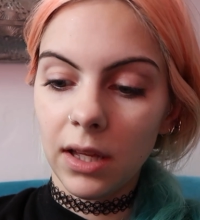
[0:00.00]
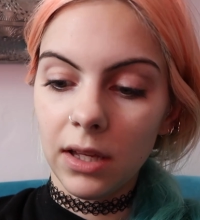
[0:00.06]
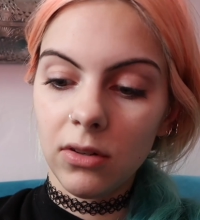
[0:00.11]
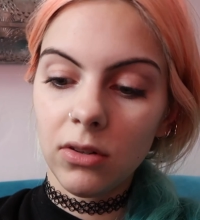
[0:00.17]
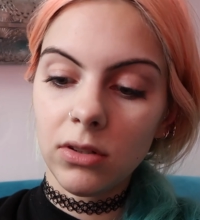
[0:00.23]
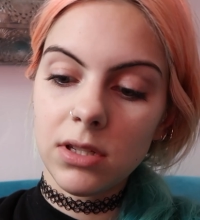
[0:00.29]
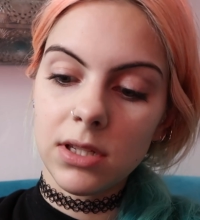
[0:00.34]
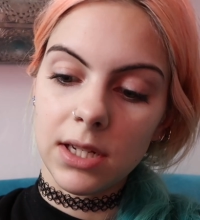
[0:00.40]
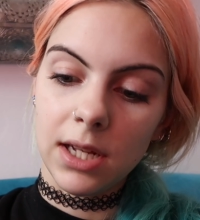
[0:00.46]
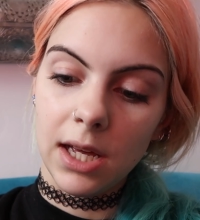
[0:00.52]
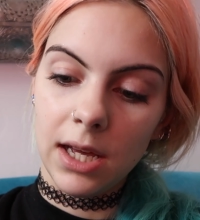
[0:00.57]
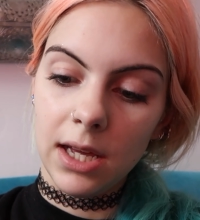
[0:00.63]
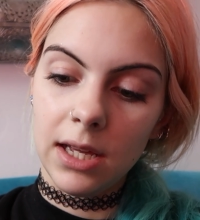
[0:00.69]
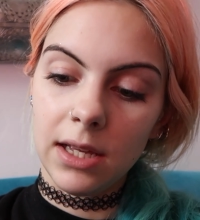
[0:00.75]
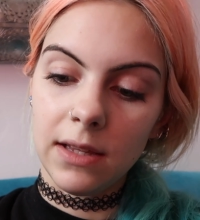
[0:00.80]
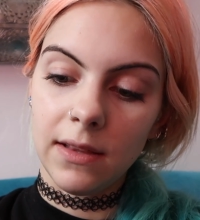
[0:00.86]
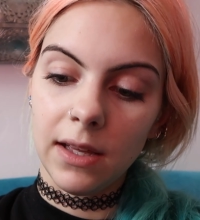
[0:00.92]
thank God
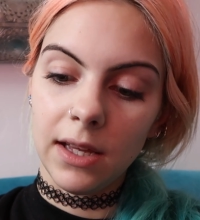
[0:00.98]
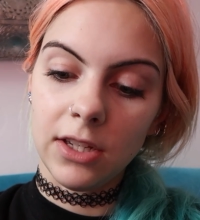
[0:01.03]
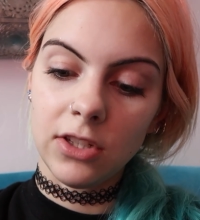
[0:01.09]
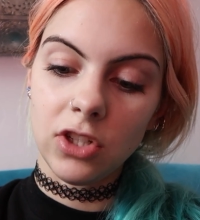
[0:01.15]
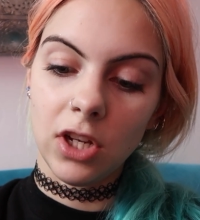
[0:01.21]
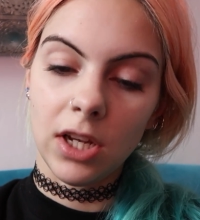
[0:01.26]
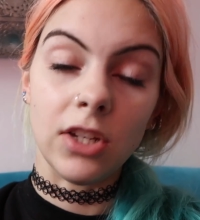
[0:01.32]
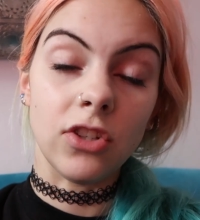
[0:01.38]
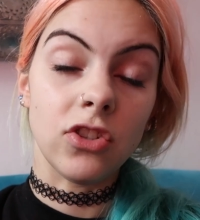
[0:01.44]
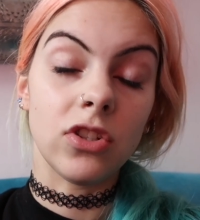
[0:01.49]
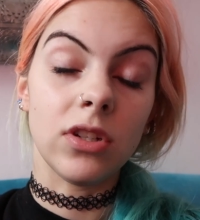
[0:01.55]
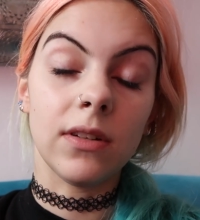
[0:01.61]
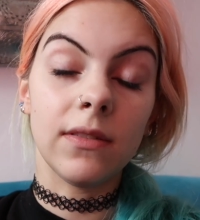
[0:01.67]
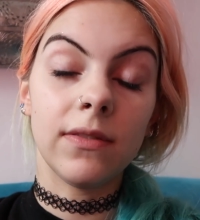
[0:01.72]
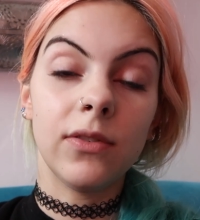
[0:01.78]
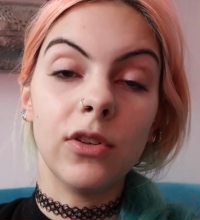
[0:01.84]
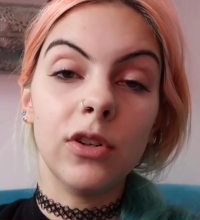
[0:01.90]
today they changed
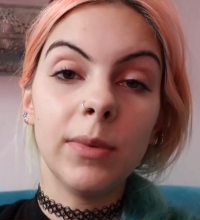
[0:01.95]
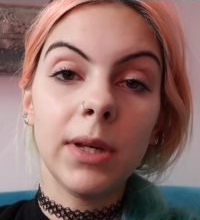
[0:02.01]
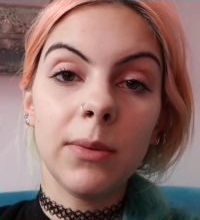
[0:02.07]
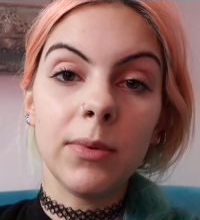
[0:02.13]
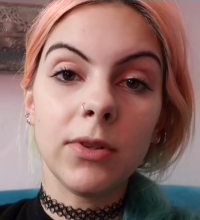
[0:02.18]
it for me,